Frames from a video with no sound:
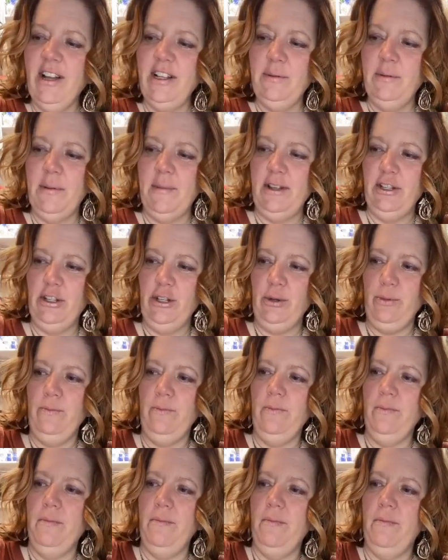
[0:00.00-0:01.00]
I forgot to put
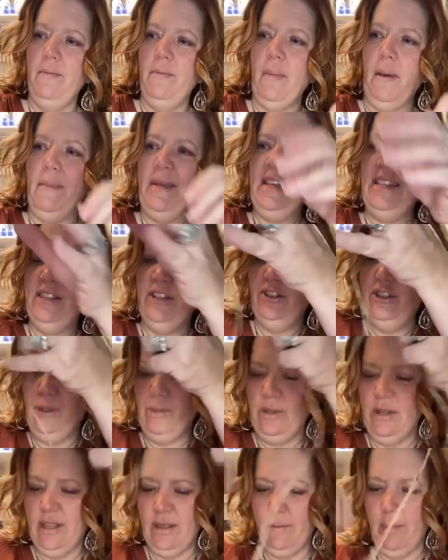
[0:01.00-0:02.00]
my piece of
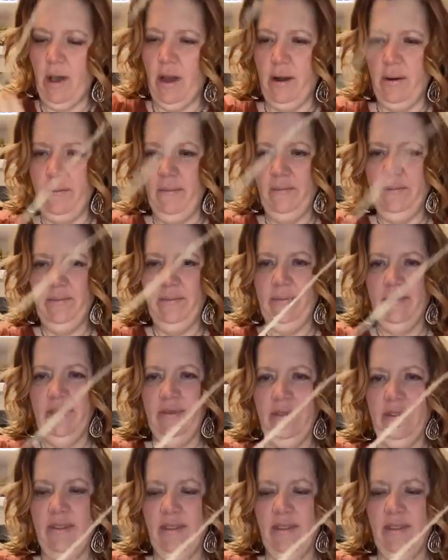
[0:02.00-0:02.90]
jute in the bottom.